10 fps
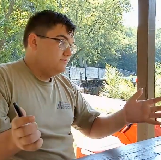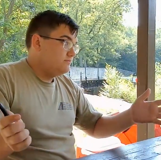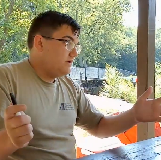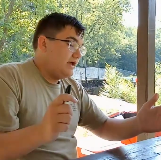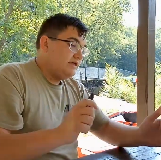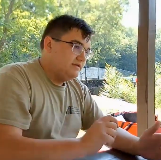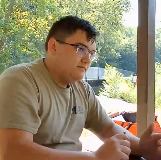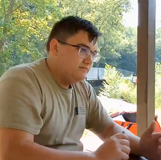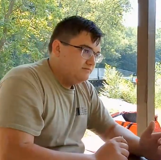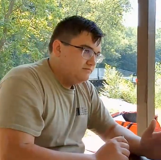
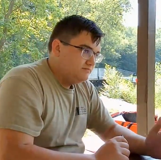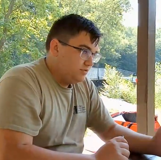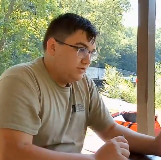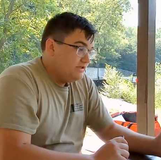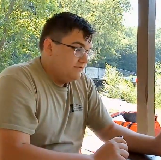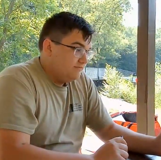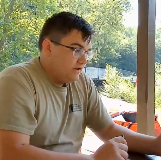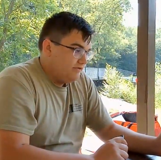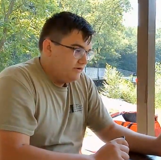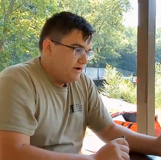can believe
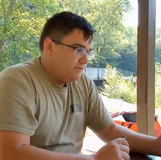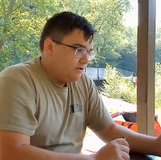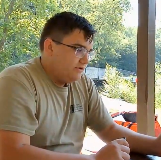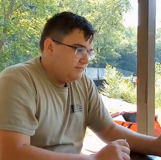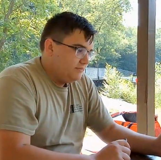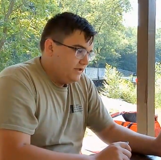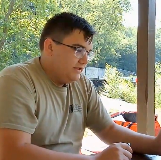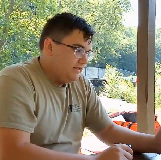whatever I want, but